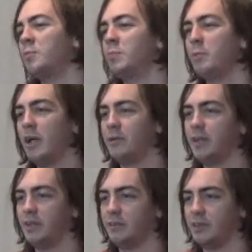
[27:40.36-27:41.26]
Bye-bye,
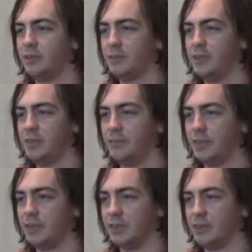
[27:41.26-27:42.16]
Rio. Enjoy your
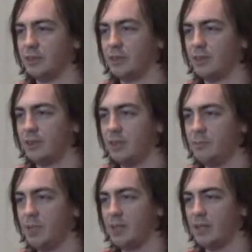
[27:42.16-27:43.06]
adventure. Let
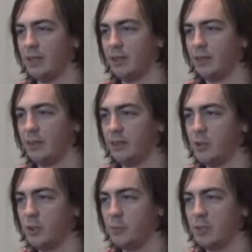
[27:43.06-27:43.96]
me think.
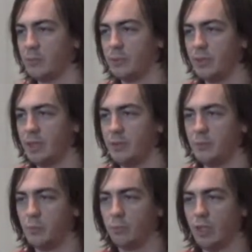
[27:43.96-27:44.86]
Knowing my boy, he
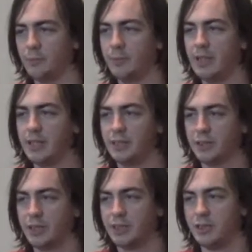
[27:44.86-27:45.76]
would probably head
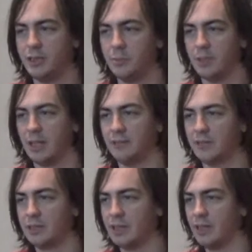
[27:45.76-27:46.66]
straight to Jubilife
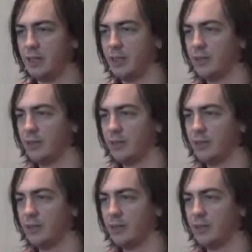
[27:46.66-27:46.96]
City.